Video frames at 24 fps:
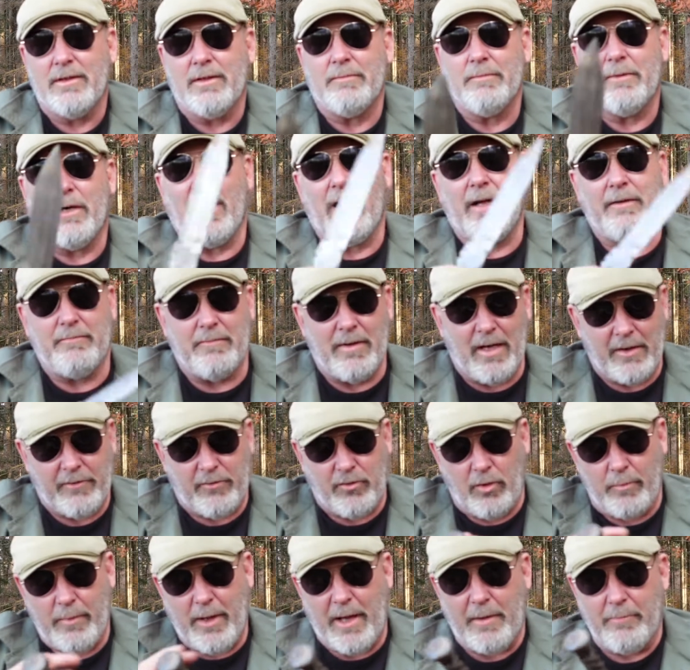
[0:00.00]
but I
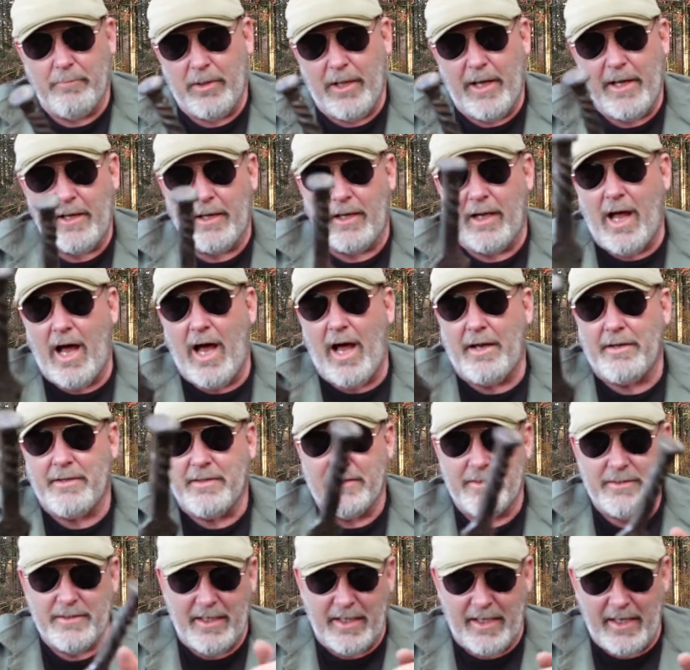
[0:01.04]
throw by the blade a lot.
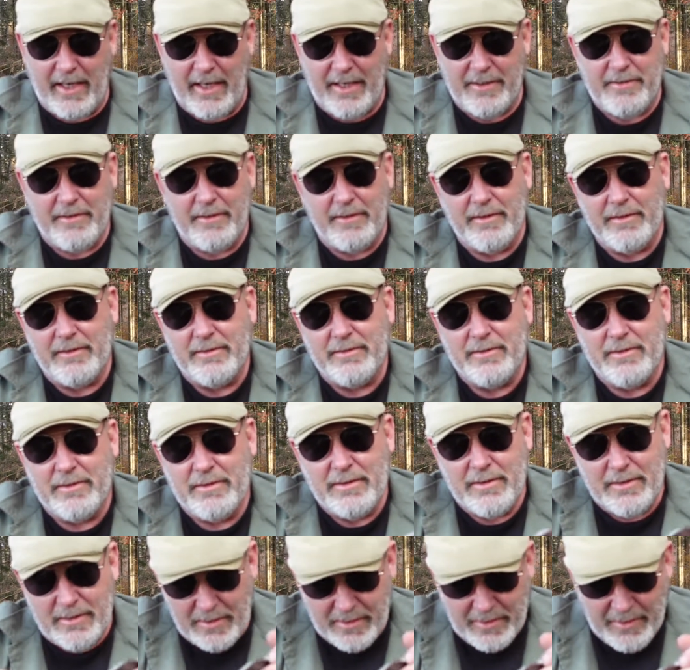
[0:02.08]
And
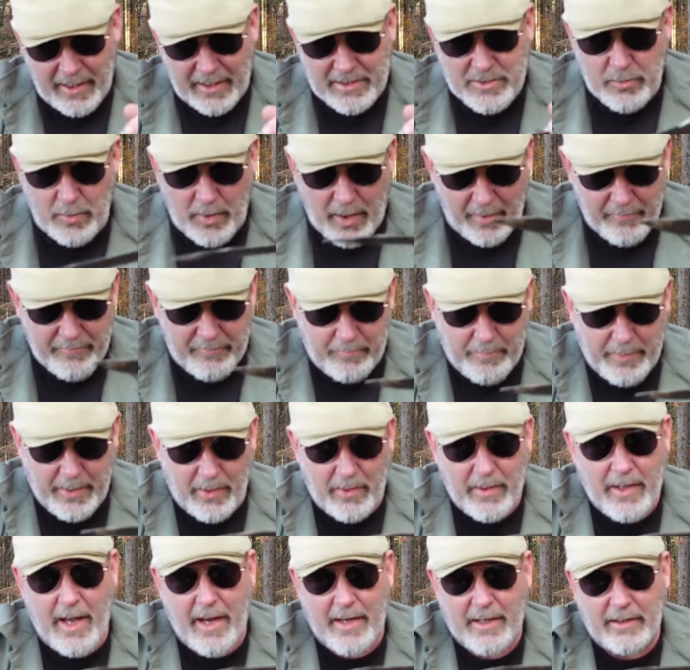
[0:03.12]
that's what I've
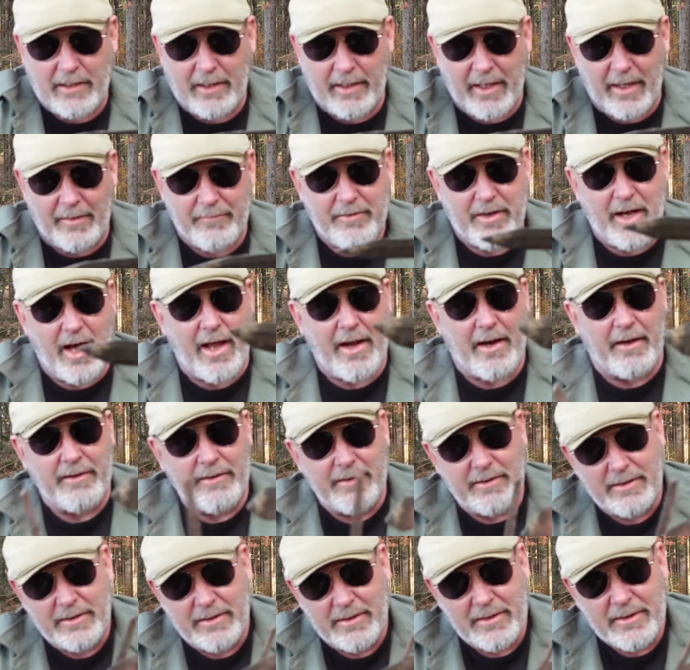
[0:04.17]
periodically, I've got to
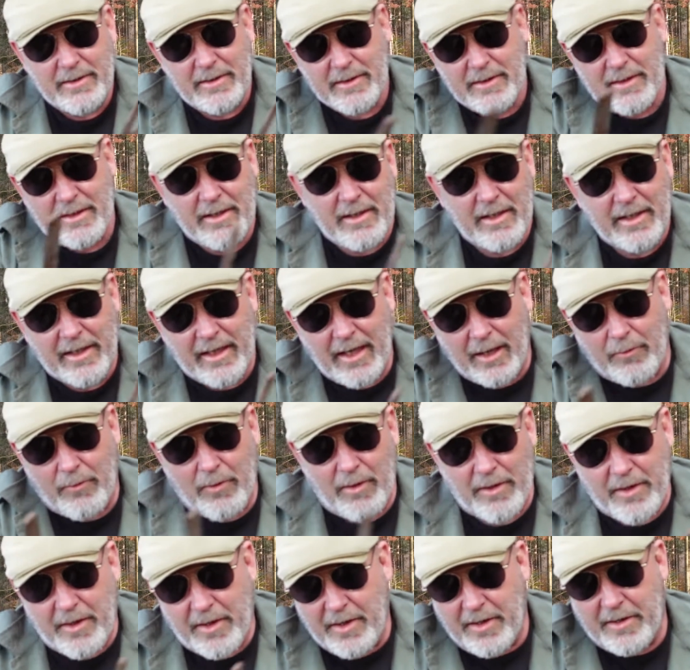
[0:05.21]
get
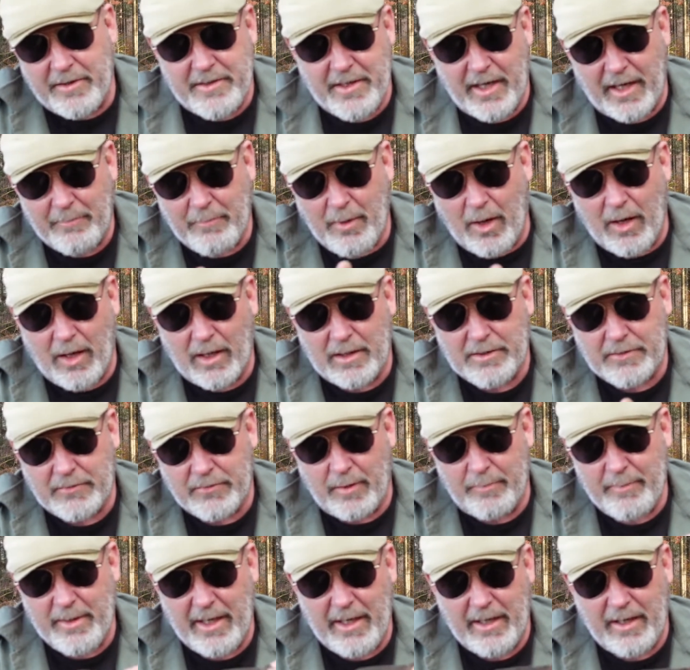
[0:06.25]
rid of the ding marks
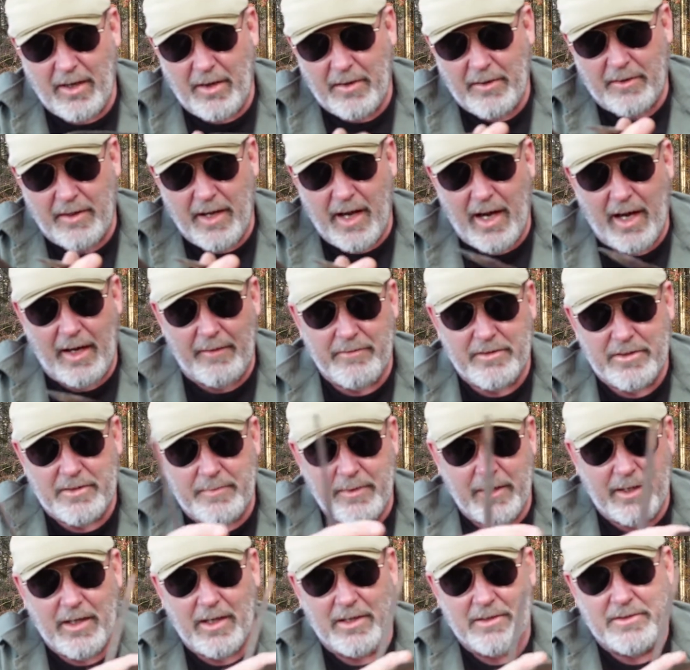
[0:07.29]
from hitting other knives
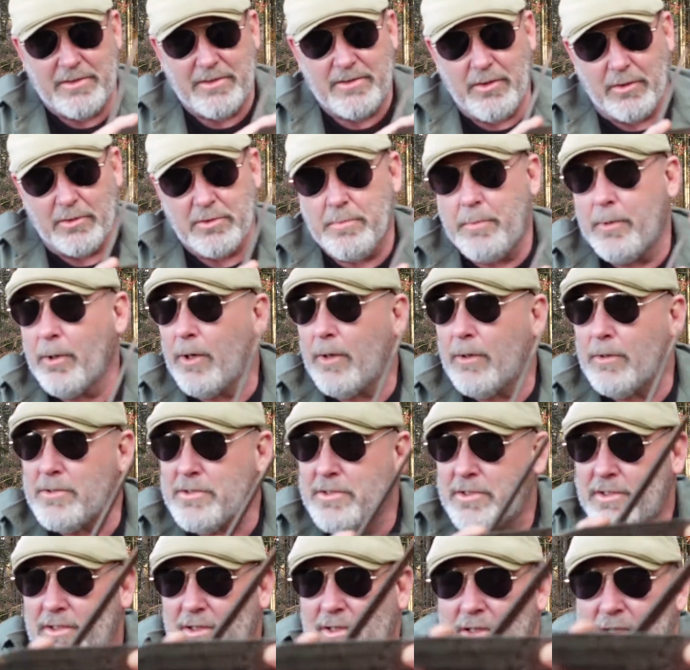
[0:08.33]
because those
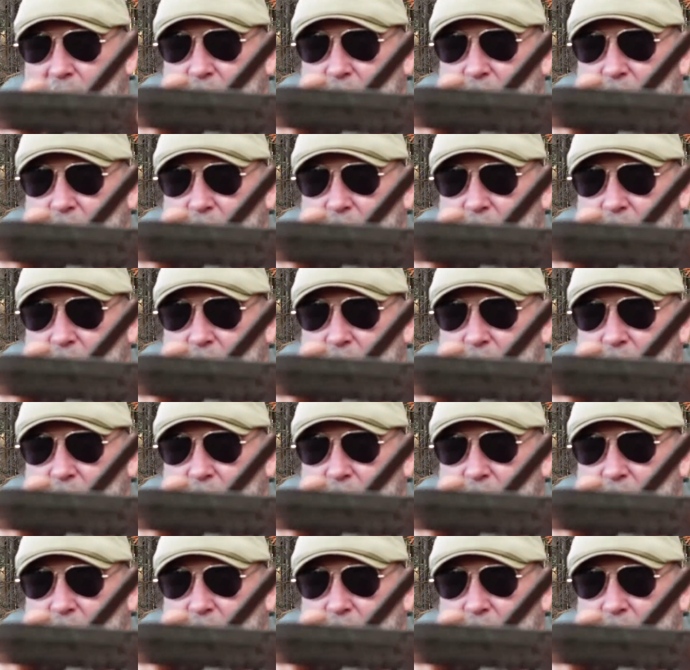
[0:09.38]
burrs